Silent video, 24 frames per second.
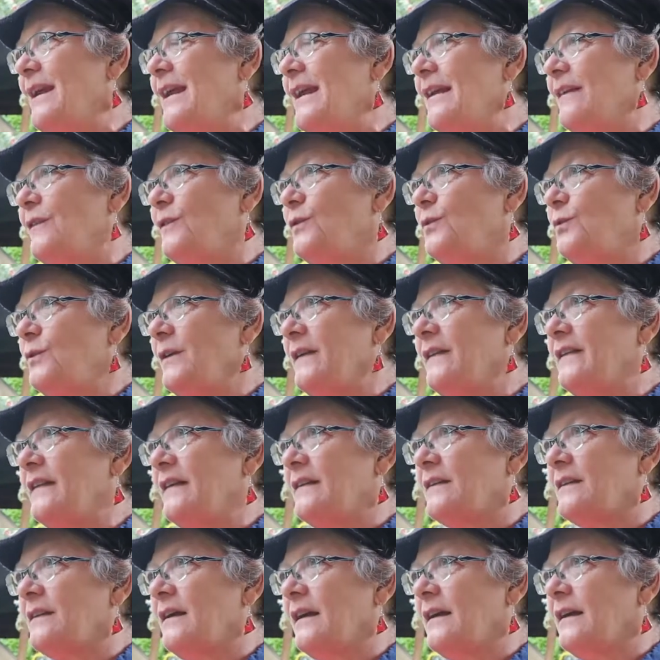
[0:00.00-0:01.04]
As soon as a
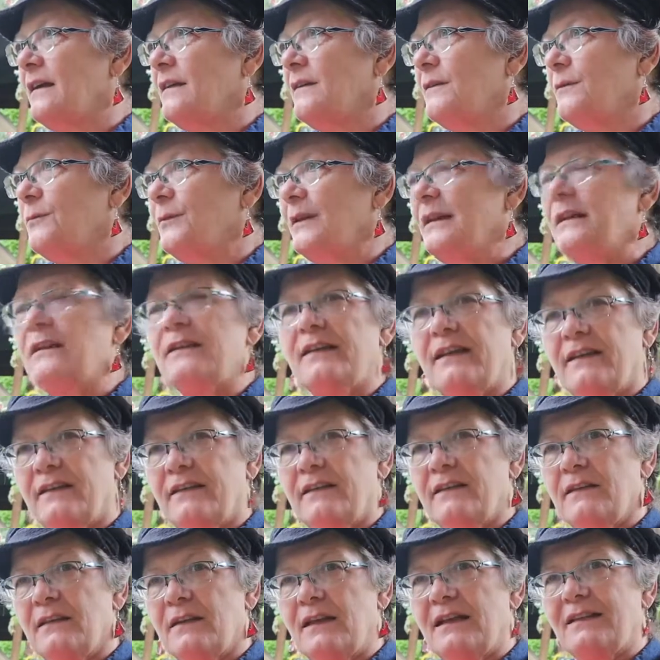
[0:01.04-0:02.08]
real
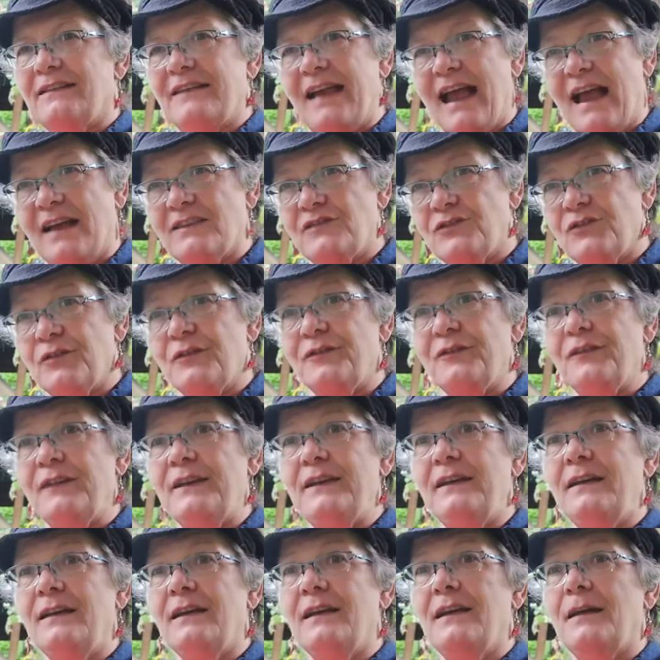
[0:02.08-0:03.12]

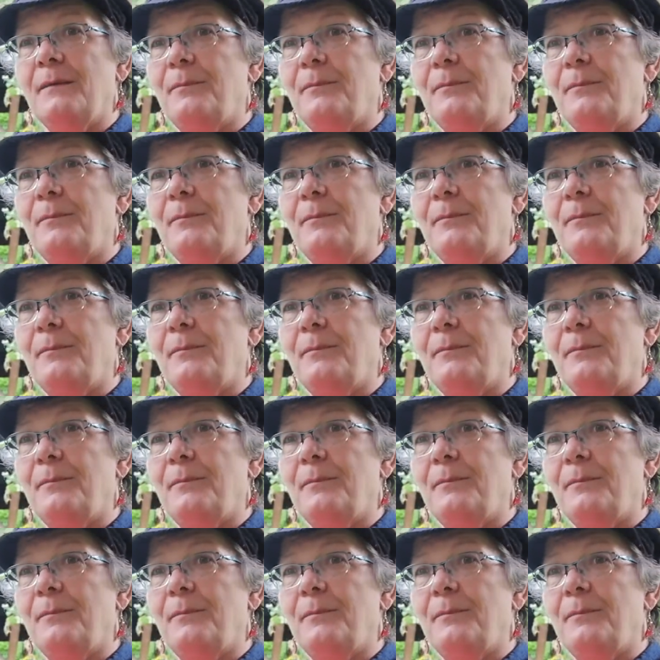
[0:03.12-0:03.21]
catastrophe